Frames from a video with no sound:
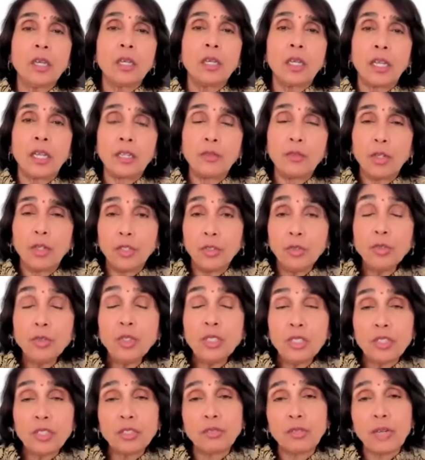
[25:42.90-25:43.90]
And what you
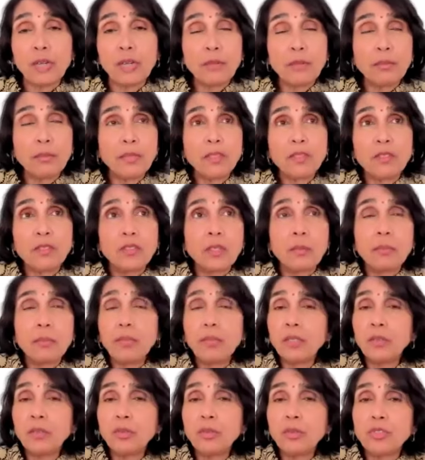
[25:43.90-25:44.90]
describe is
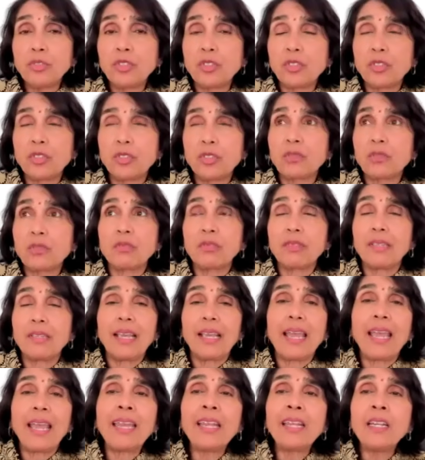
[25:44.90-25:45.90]
somebody who's just
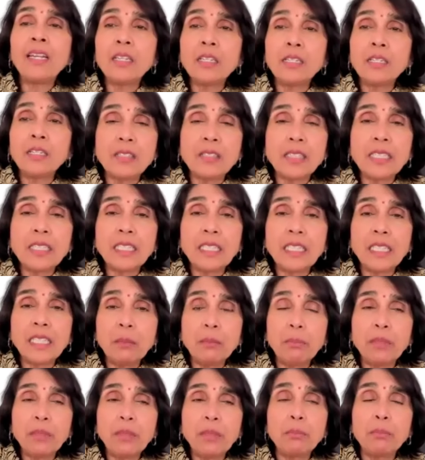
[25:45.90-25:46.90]
endlessly
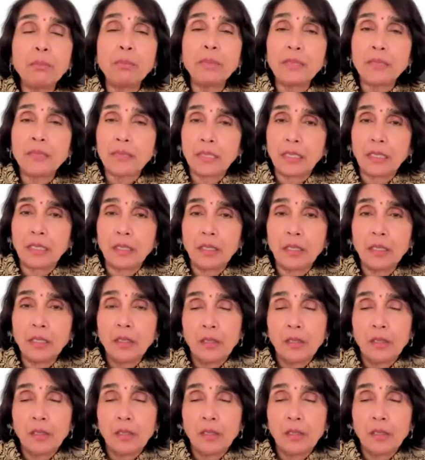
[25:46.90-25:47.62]
keeping busy.